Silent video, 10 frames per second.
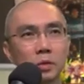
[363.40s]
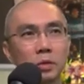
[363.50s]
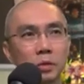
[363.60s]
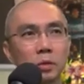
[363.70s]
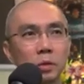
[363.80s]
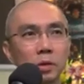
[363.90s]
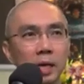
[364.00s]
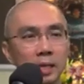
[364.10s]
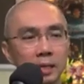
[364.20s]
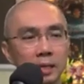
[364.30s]
look
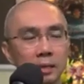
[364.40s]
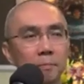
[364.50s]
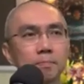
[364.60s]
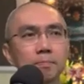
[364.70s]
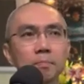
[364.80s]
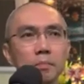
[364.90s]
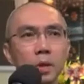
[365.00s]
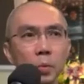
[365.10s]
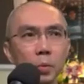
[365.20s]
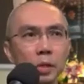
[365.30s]
at it.
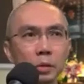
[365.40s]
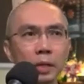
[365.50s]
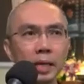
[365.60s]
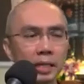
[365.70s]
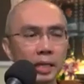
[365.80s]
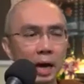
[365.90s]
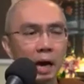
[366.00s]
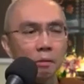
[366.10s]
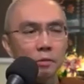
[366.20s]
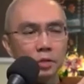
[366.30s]
We look at it
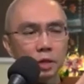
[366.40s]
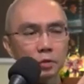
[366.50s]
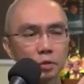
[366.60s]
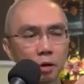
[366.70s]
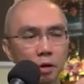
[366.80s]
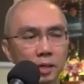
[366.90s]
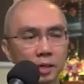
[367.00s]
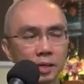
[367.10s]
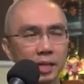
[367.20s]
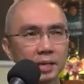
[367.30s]
how it goes
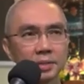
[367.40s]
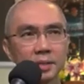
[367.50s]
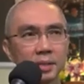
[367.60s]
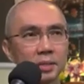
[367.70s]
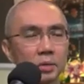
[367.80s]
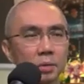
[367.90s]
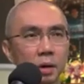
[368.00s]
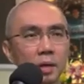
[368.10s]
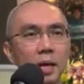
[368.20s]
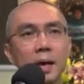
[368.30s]
stronger, lesser, and so
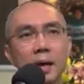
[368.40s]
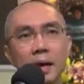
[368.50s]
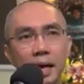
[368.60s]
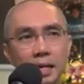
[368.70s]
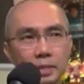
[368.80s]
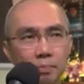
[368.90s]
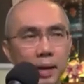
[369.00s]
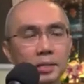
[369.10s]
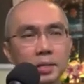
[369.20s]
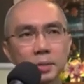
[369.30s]
on. As
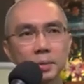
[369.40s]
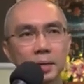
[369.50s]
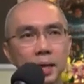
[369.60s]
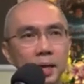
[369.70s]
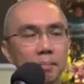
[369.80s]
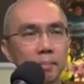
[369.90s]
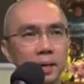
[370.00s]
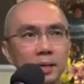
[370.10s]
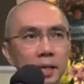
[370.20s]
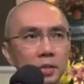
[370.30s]
best as you can, pay
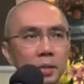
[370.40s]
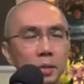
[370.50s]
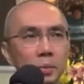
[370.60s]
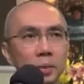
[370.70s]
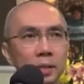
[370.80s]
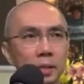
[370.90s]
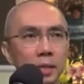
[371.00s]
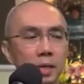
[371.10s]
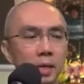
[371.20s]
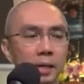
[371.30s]
attention to it.
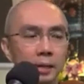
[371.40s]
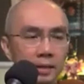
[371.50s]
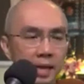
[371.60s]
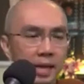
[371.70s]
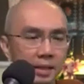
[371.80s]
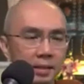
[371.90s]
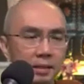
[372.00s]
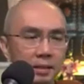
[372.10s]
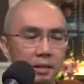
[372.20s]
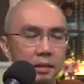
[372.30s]
Then,